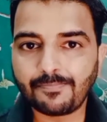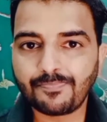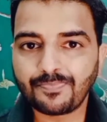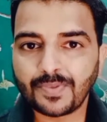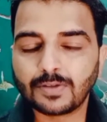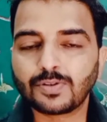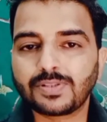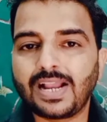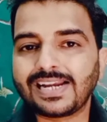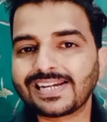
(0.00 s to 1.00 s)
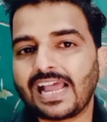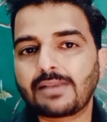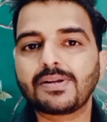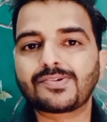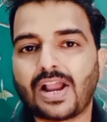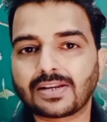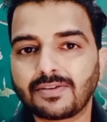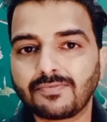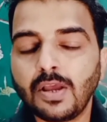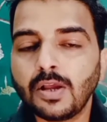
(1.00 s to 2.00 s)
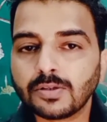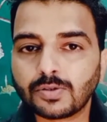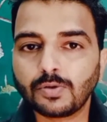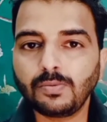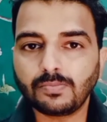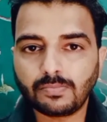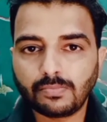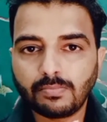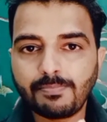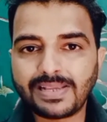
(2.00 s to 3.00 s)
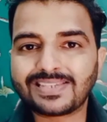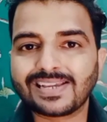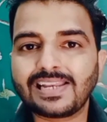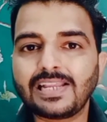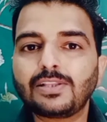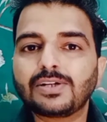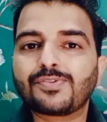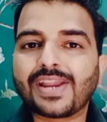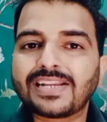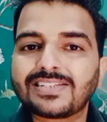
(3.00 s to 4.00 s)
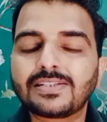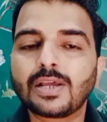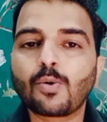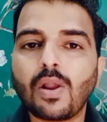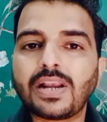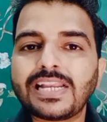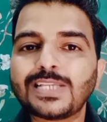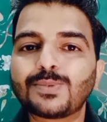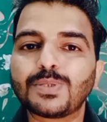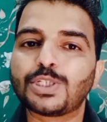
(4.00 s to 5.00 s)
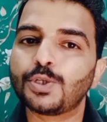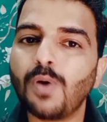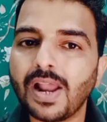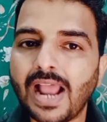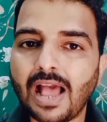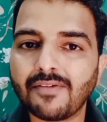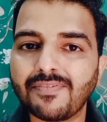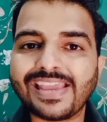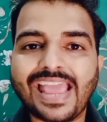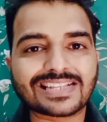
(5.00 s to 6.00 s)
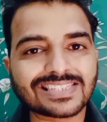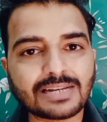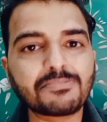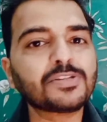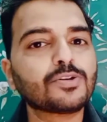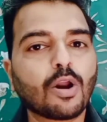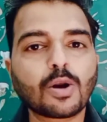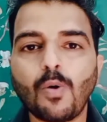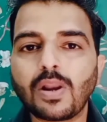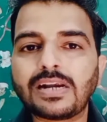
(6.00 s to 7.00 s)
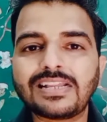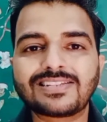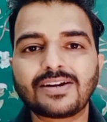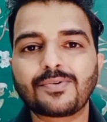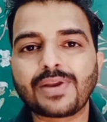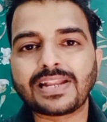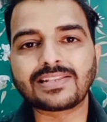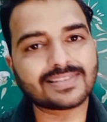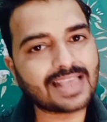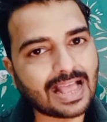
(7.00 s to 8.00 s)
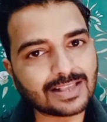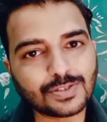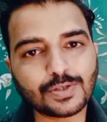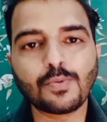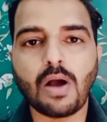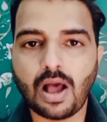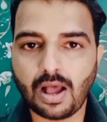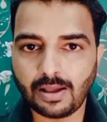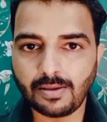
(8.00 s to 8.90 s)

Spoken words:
so that it can be attractive. So basically, the traits, the qualities which you are having, accept your qualities and traits as you are